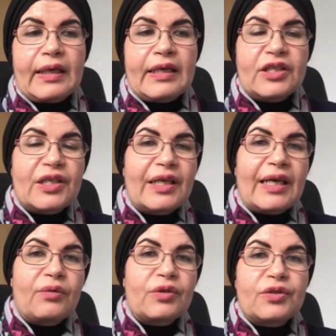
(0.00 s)
Initially
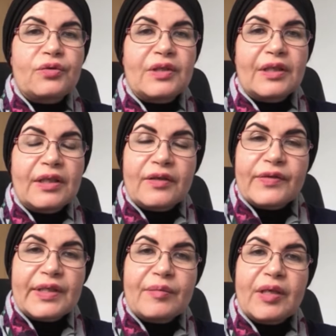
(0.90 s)
I was using
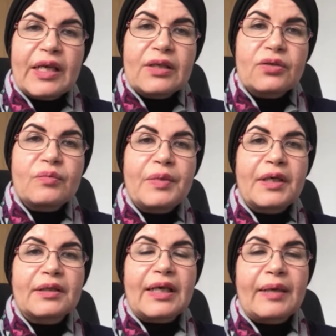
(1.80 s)
nerve stimulator,
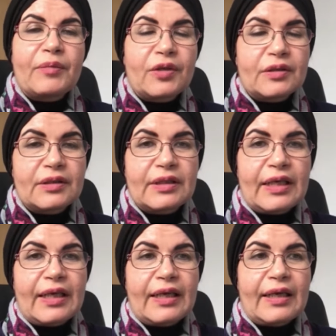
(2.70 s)
but
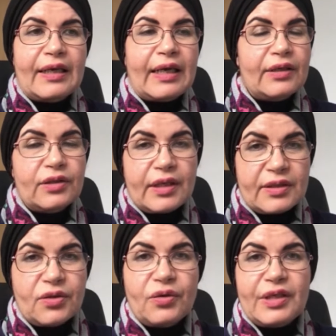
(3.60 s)
there
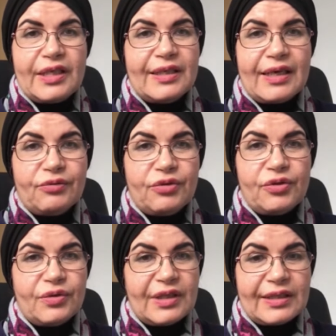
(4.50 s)
is no need now to
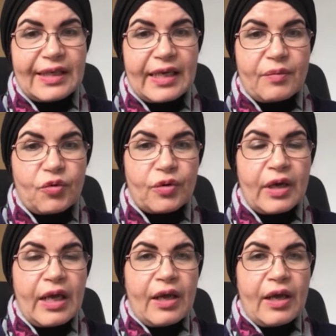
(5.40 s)
use this anymore